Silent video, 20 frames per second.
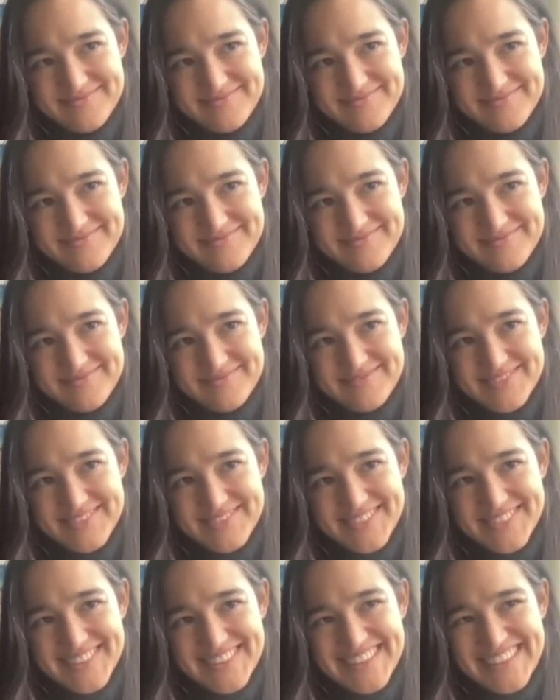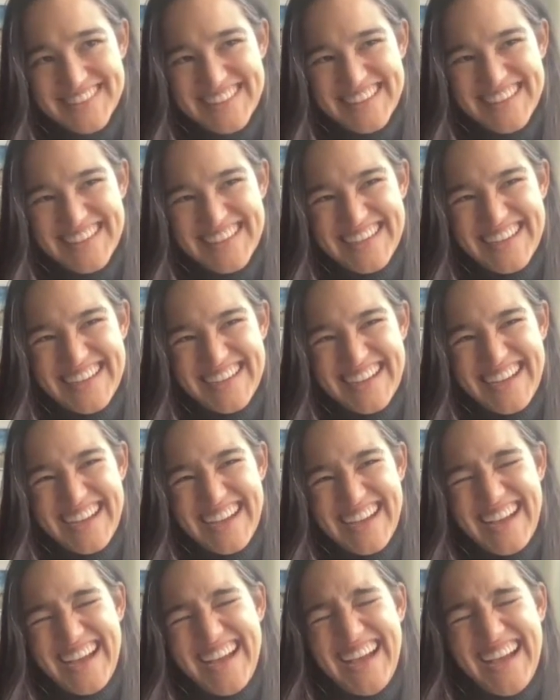
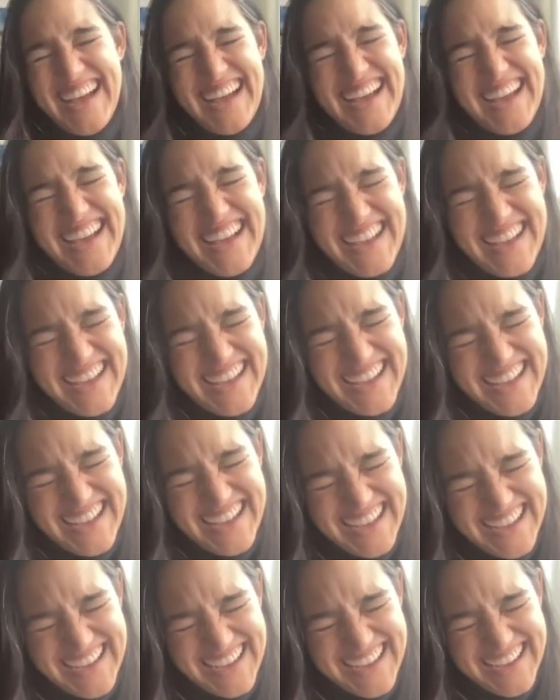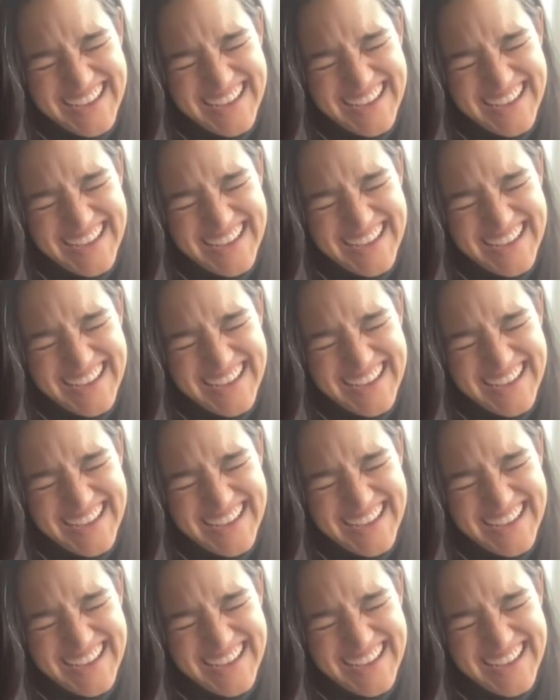[no speech]